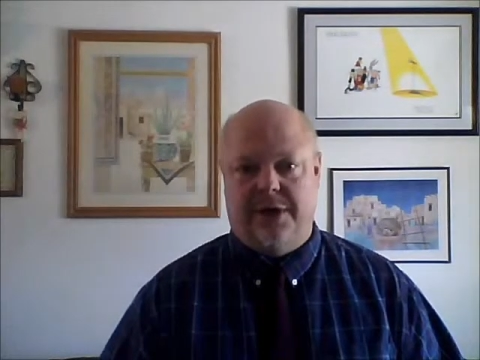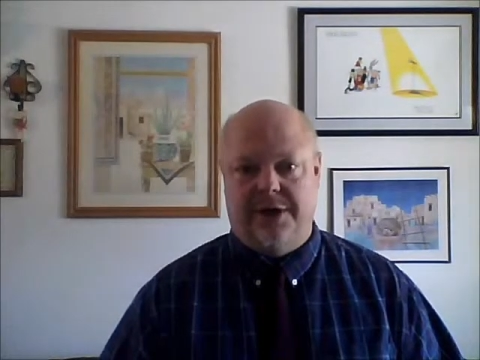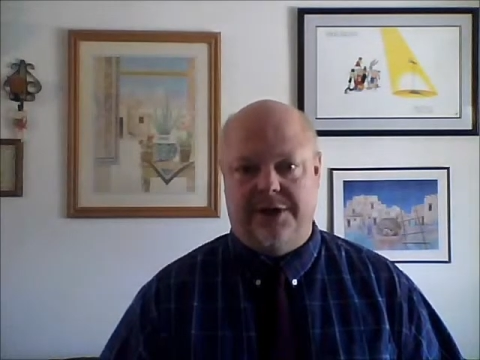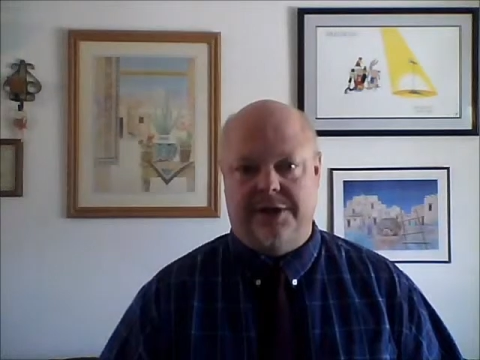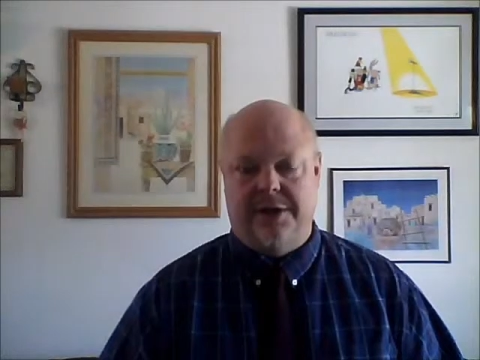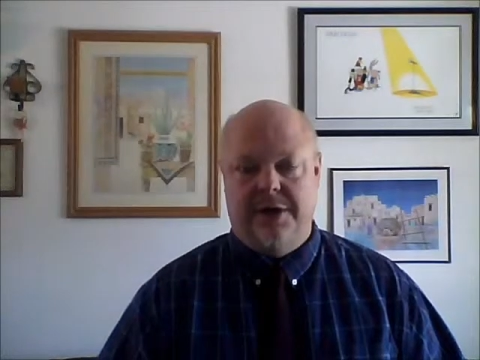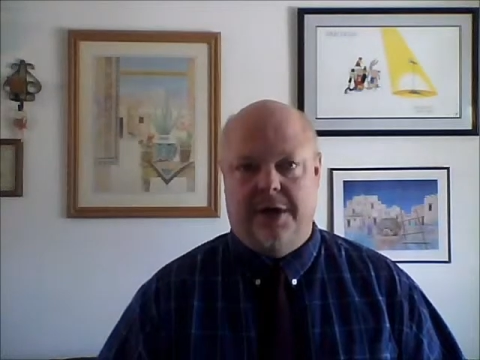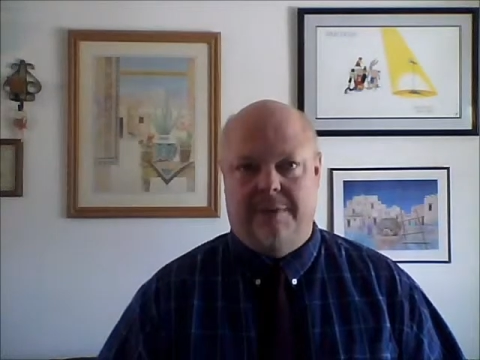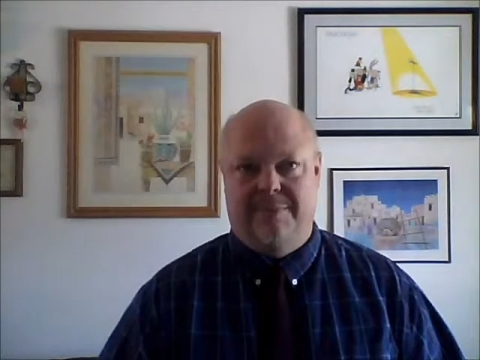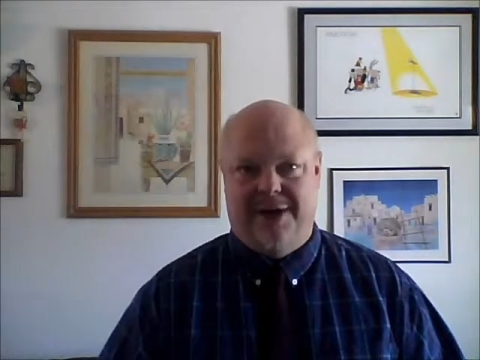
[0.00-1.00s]
And it's
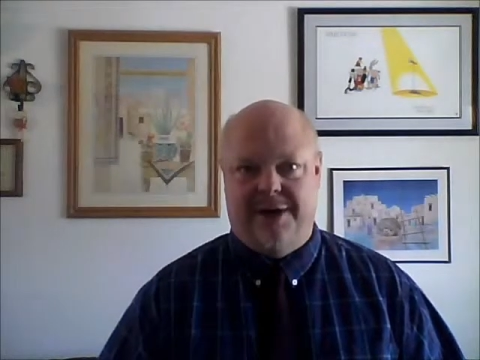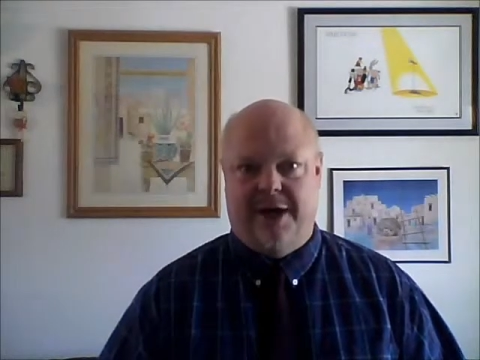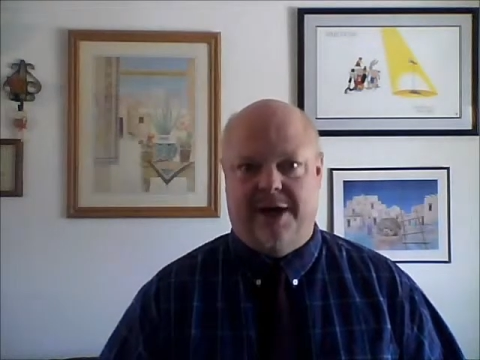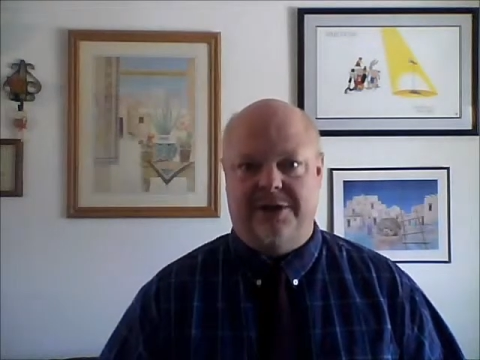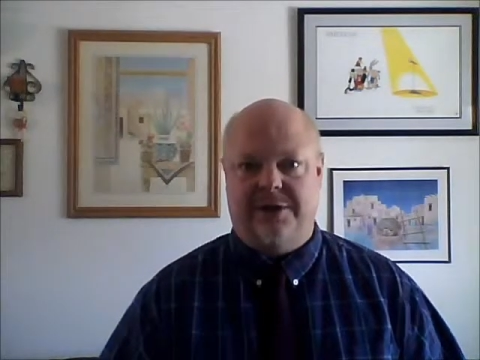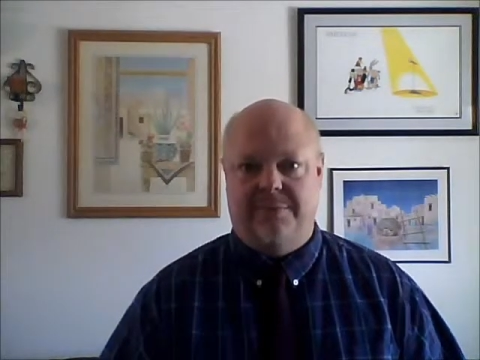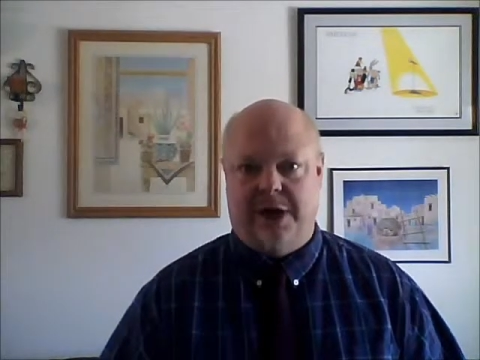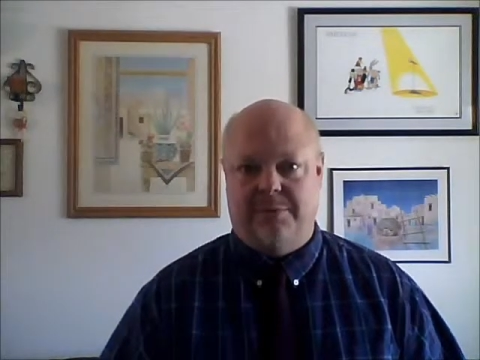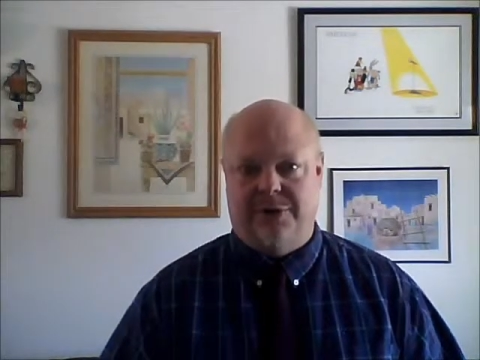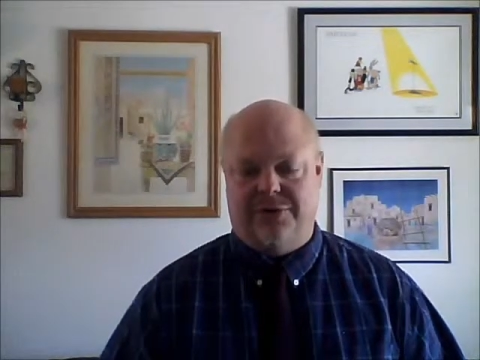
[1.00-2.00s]
been nice to be
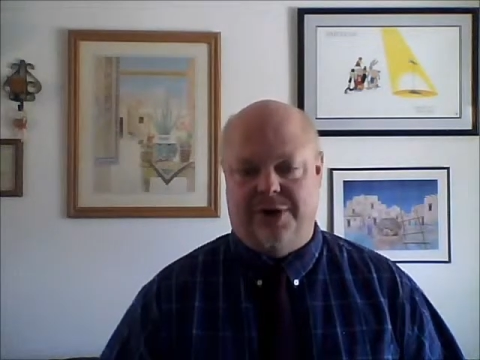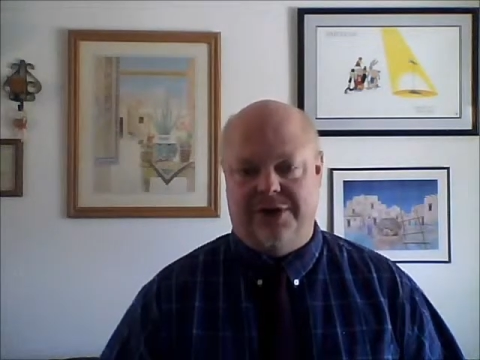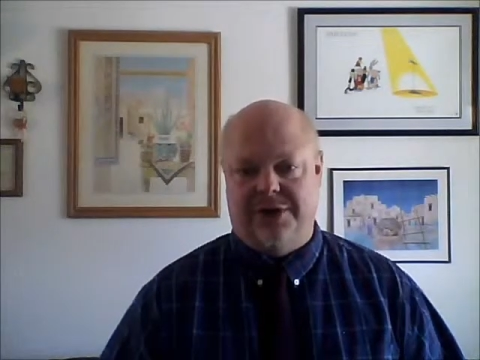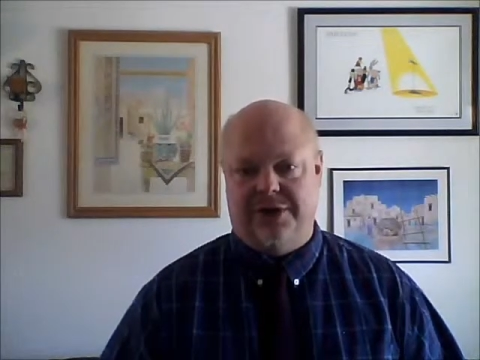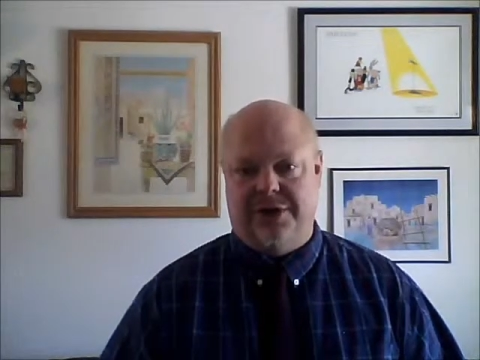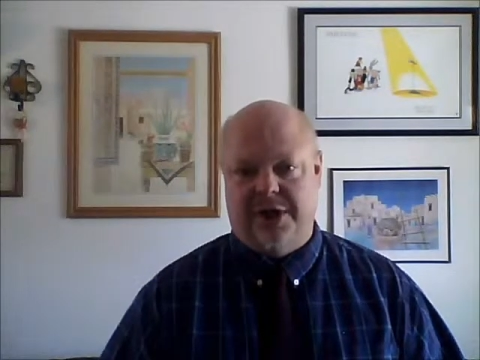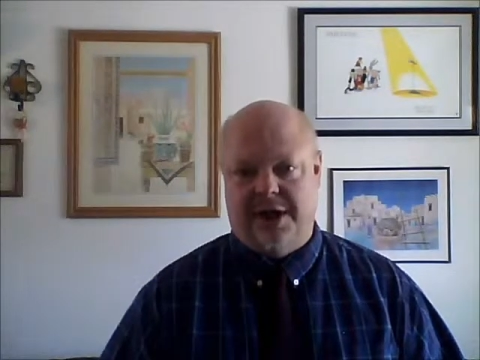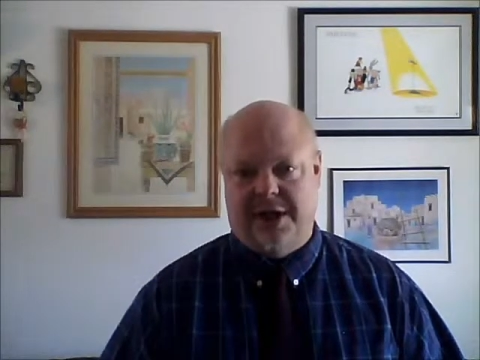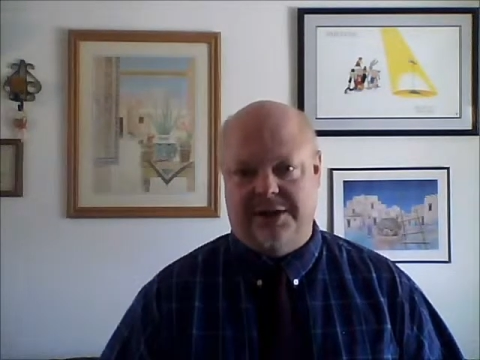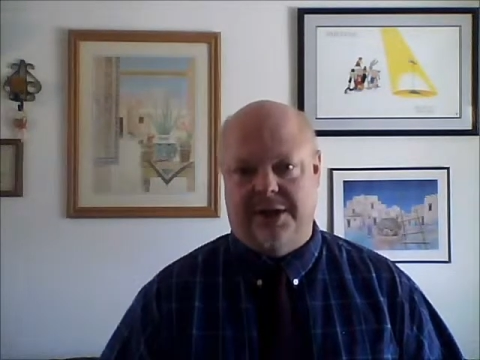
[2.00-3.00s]
able to transition to
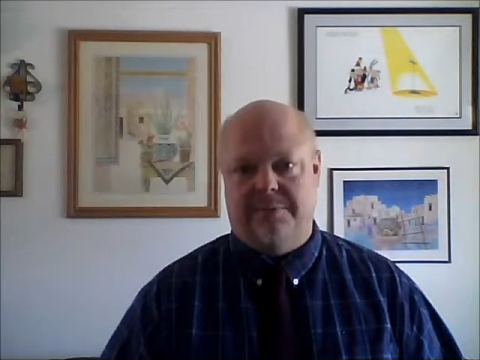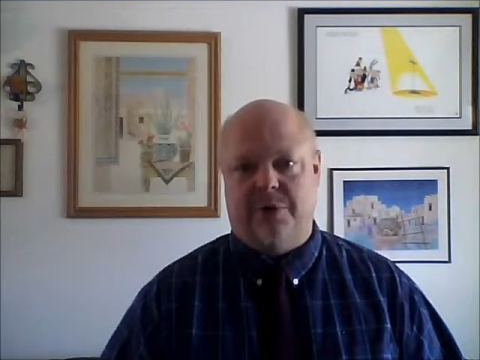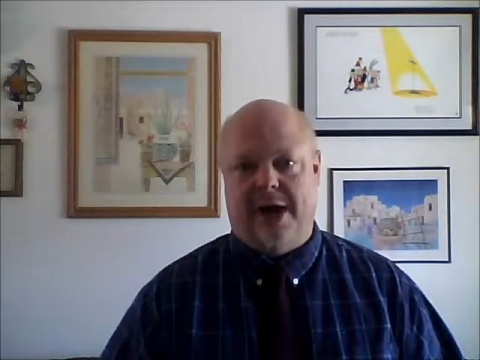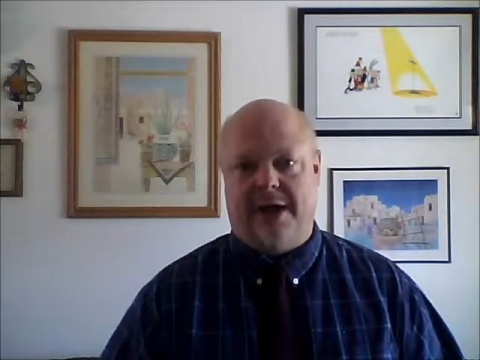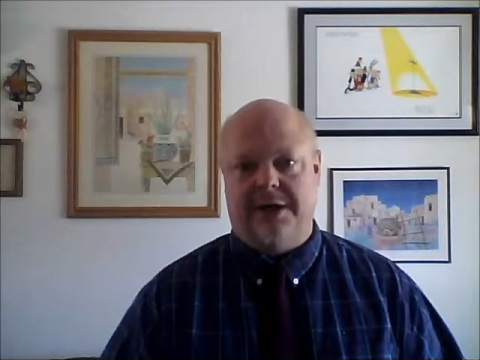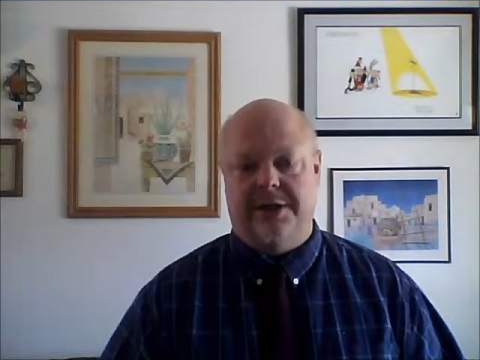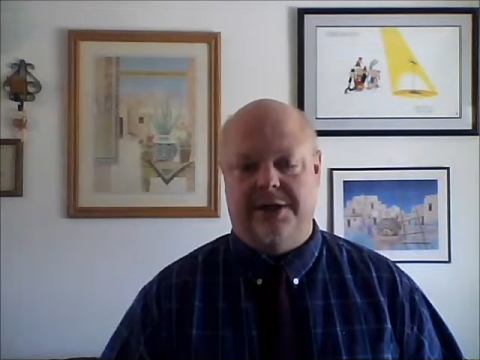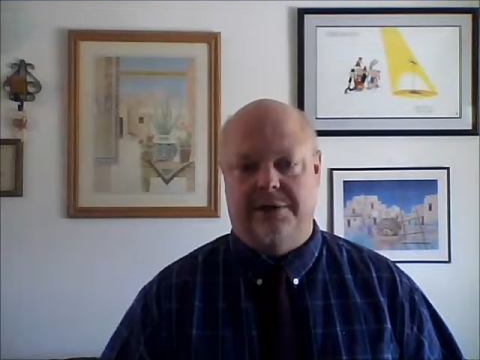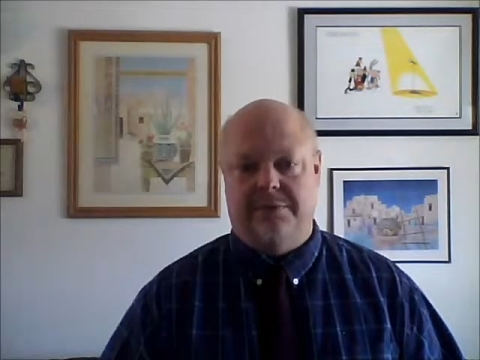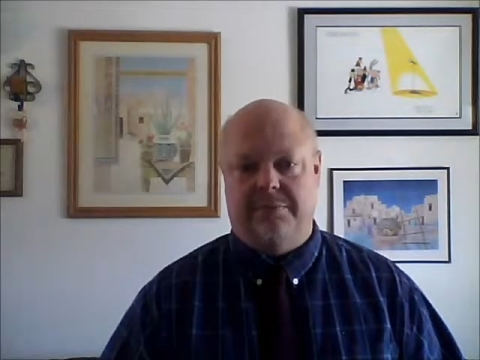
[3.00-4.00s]
hands-on practice
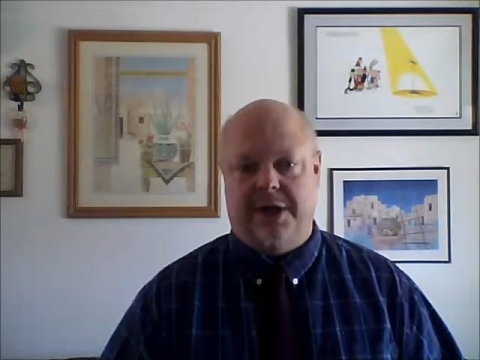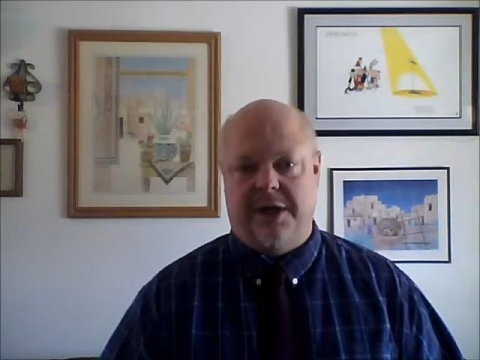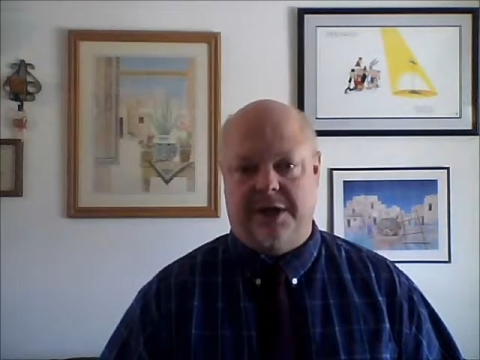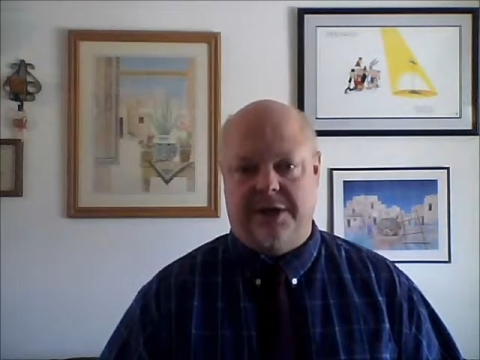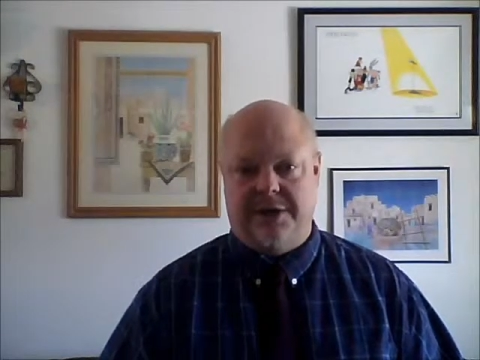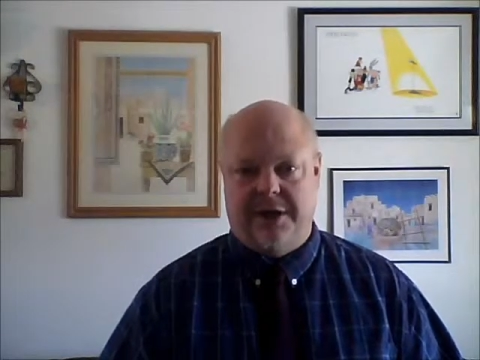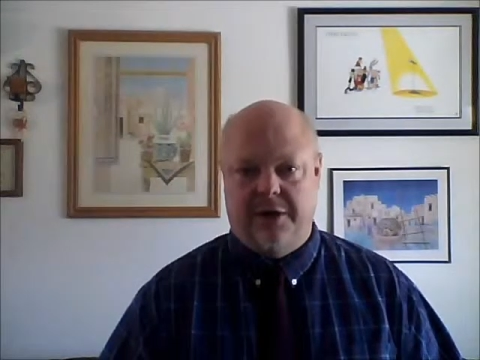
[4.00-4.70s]
and getting into